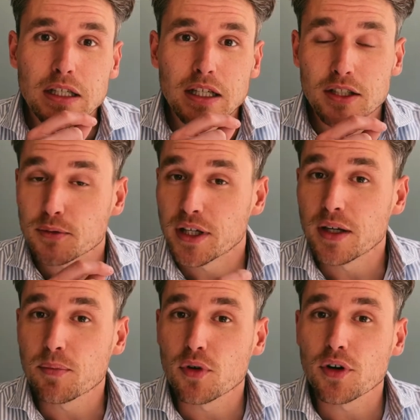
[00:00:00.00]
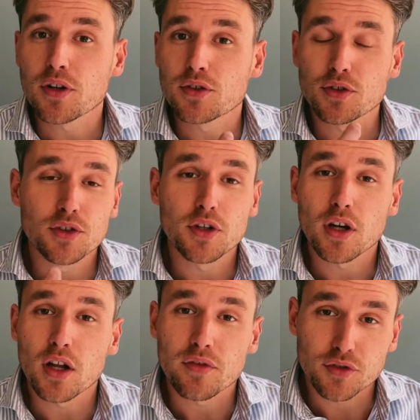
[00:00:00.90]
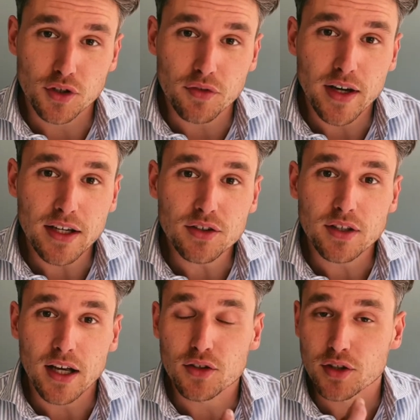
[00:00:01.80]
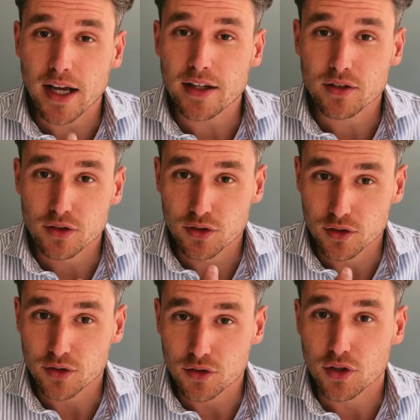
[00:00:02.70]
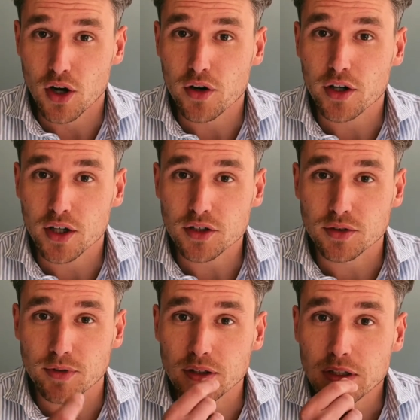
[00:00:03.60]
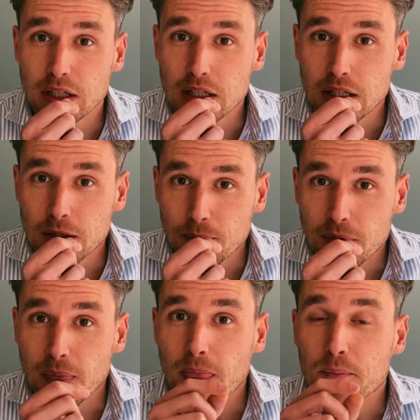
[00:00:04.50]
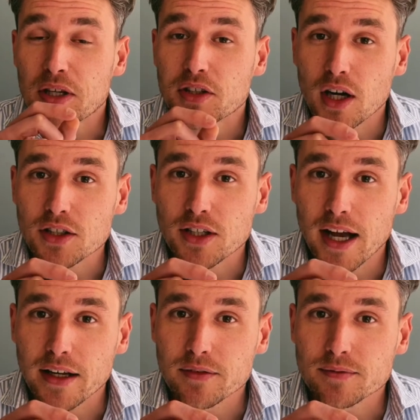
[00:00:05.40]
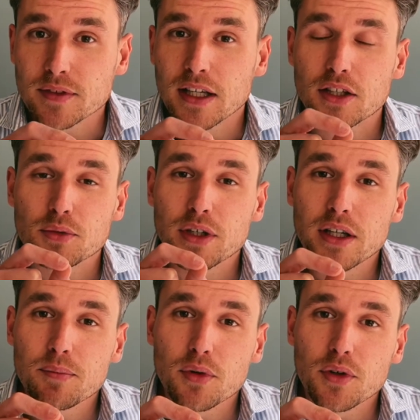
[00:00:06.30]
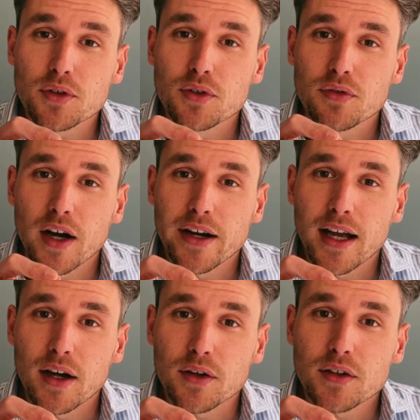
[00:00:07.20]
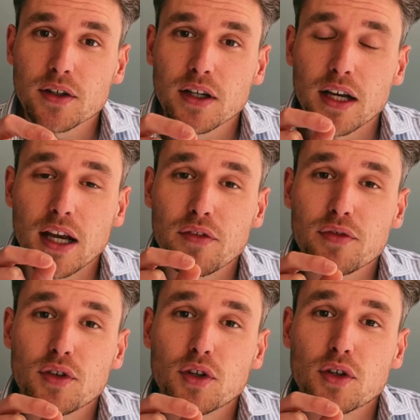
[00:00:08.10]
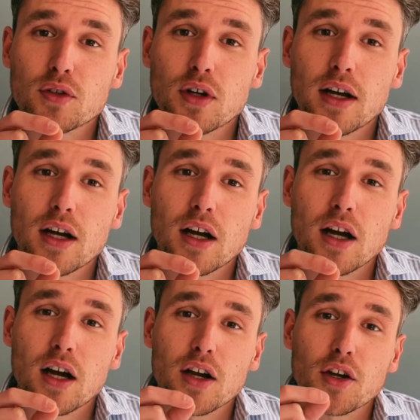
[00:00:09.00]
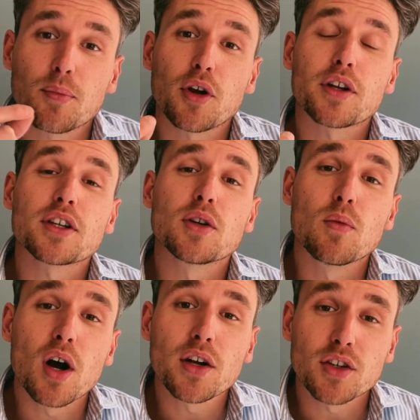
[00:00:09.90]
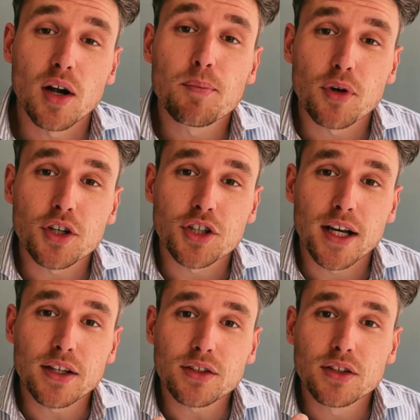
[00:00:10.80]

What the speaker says: It's really important to do a lot of surveys and to get to know your customer. Besides that, it's really important to find out if your product is a one-time purchase